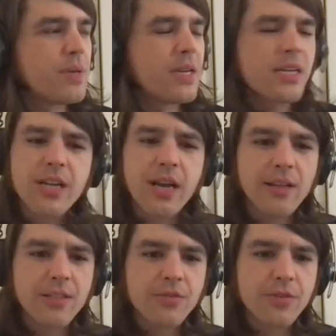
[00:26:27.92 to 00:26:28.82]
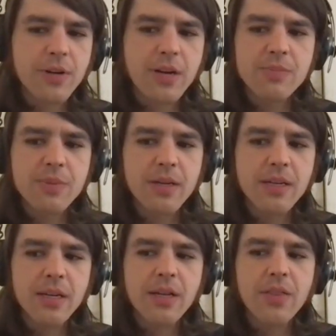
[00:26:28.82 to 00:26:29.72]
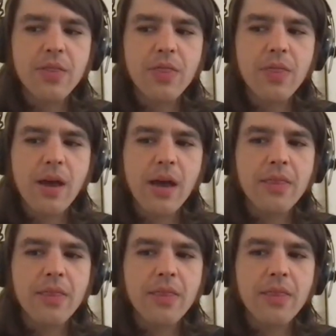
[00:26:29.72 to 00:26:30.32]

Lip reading: biggest challenges for us. But I